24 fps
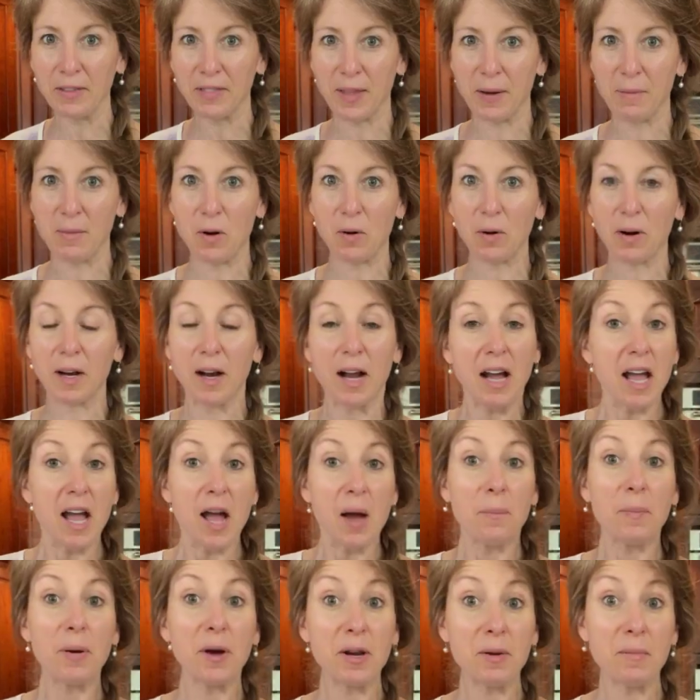them or
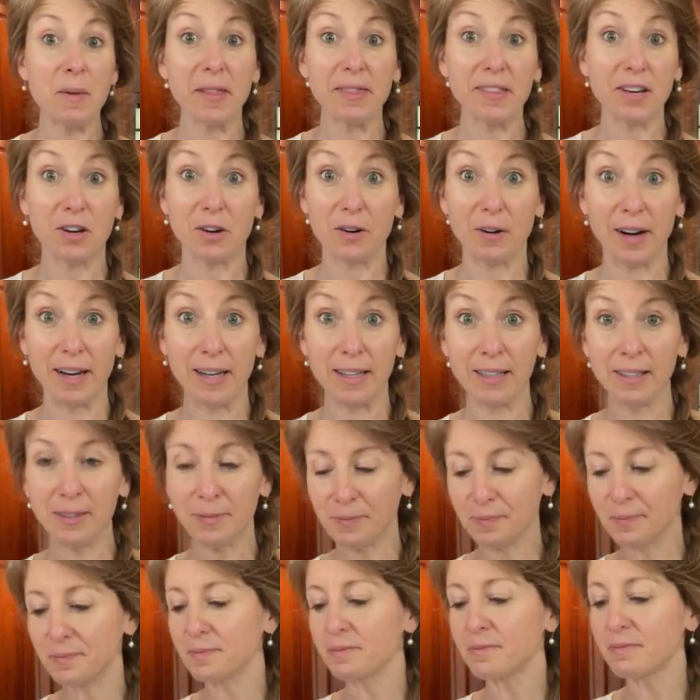put them on the grill
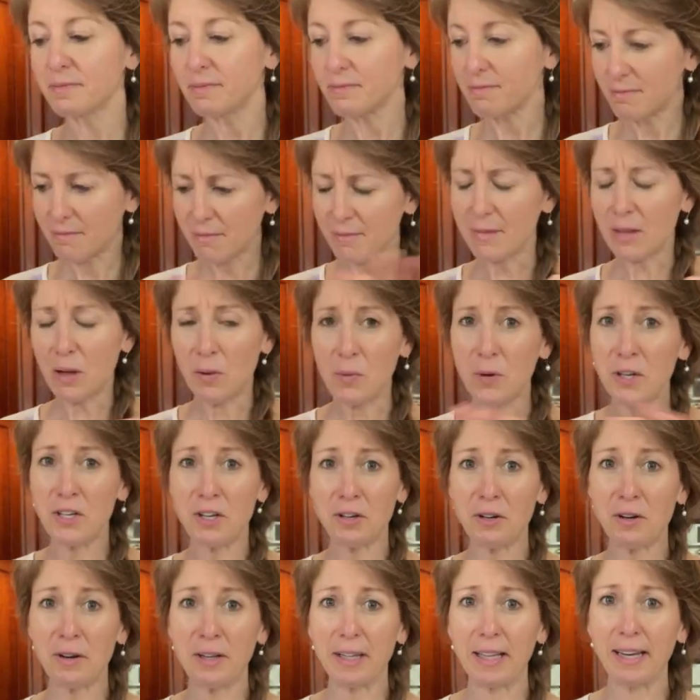when you're
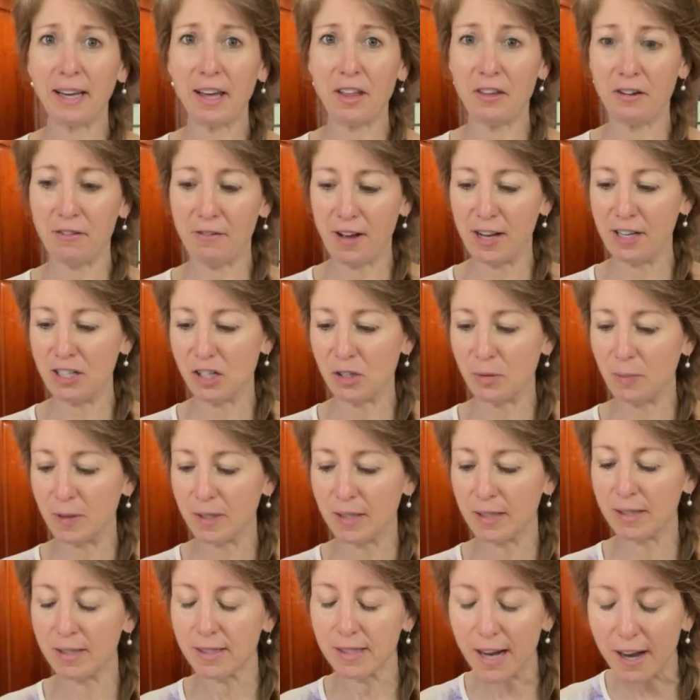grilling other vegetables
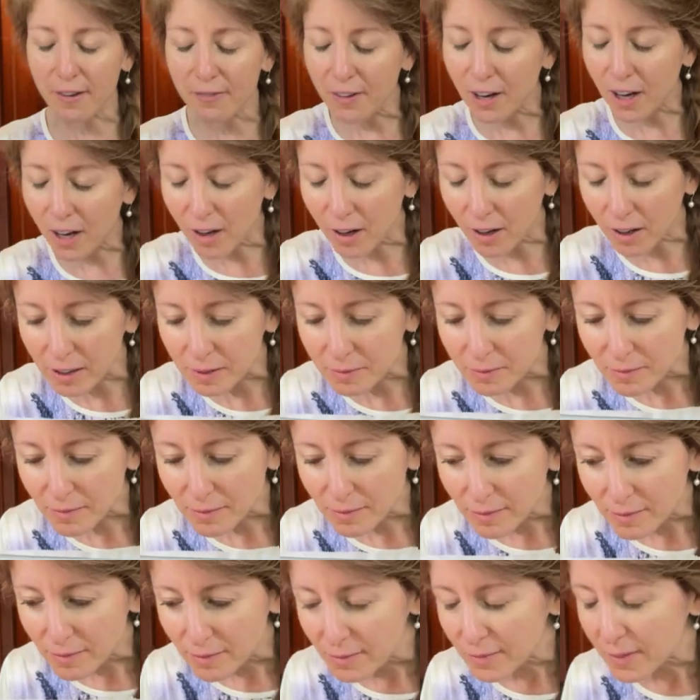and stuff, oh,
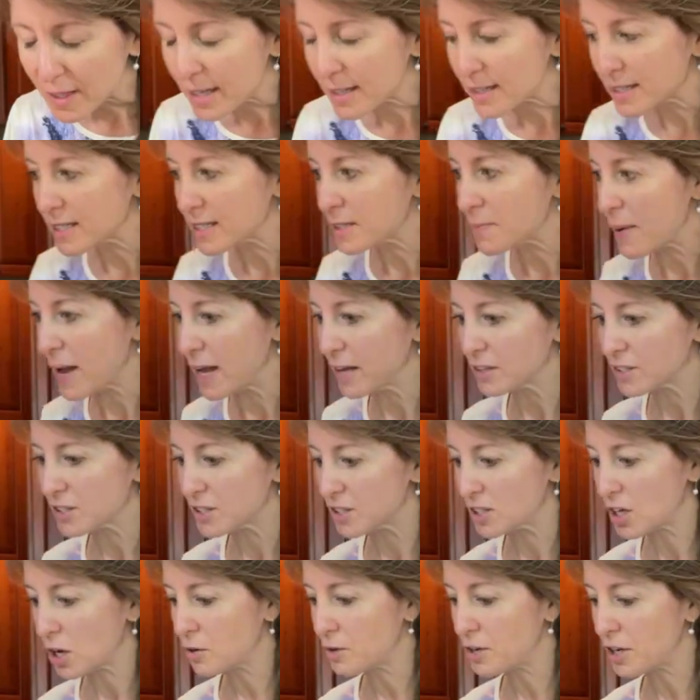it smells
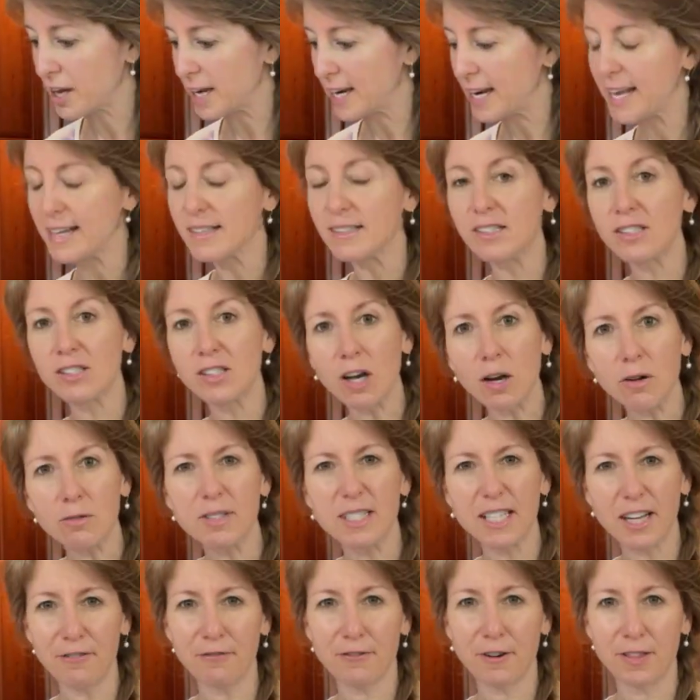so good. It's so
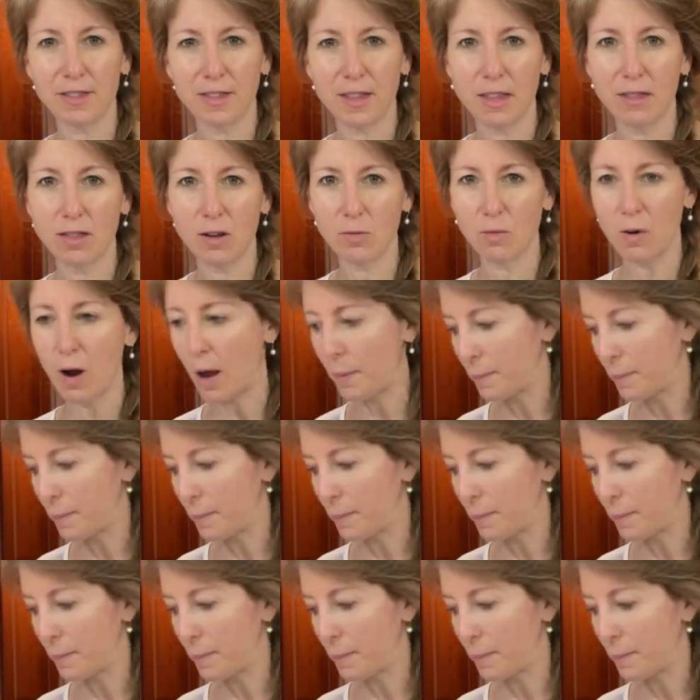different than the raw